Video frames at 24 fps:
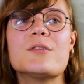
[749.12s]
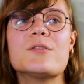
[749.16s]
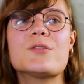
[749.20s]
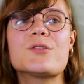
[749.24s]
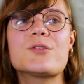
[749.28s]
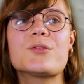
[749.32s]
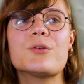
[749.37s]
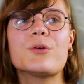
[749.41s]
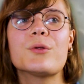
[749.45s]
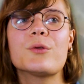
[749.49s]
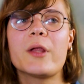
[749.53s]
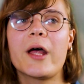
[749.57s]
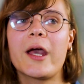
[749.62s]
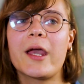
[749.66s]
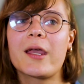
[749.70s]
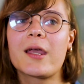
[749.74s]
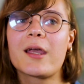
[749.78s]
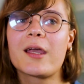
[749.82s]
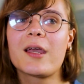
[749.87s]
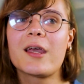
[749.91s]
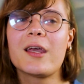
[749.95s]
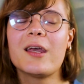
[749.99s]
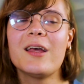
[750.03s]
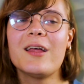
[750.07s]
to
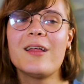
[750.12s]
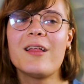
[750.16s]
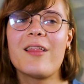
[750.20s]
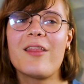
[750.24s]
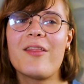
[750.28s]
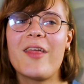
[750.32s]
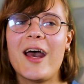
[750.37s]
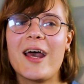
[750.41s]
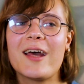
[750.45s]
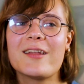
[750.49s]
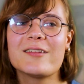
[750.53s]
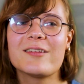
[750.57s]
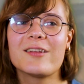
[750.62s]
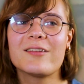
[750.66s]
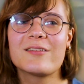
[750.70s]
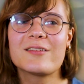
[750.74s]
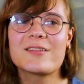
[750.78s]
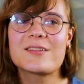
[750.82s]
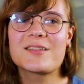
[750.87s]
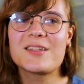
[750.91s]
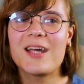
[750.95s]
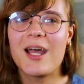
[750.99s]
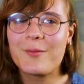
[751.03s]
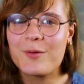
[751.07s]
like that
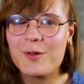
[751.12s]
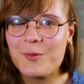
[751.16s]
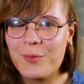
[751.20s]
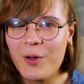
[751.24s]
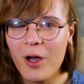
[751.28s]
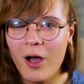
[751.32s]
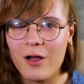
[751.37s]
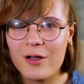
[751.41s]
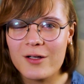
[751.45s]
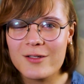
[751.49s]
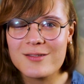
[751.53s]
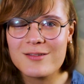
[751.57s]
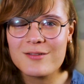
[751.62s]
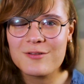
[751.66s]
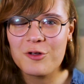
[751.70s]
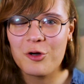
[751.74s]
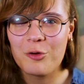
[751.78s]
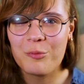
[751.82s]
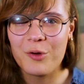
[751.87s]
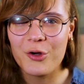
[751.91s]
cyberpunk slow